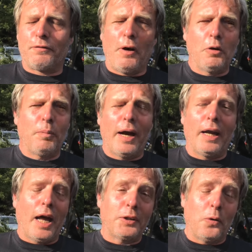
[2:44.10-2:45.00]
Founded by a
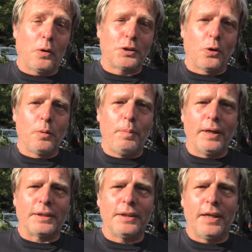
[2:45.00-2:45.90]
lad called John
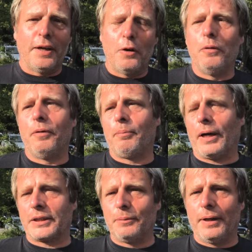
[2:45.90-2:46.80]
Bennett, uh, who
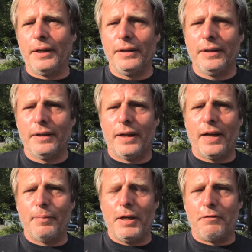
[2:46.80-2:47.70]
passed away.
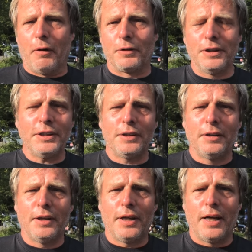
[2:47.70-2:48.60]
Uh, he founded it.
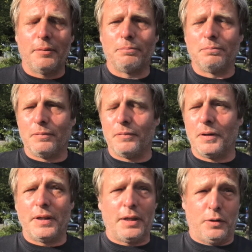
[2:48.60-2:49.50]
Um,
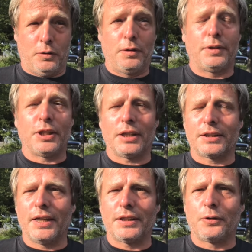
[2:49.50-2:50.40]
then Jack
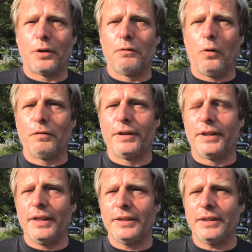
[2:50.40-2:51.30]
Snacks got involved in
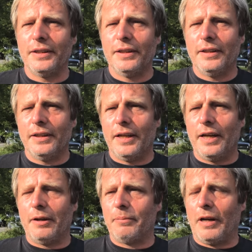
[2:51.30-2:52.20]
things.
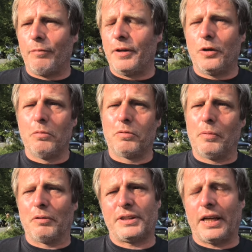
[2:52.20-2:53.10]
Um, I've been coming
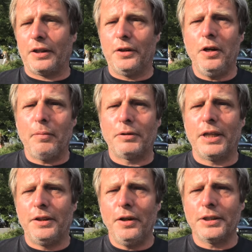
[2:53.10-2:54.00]
from about the second year, about
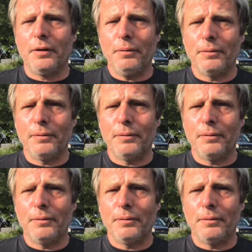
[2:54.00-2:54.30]
10 years now.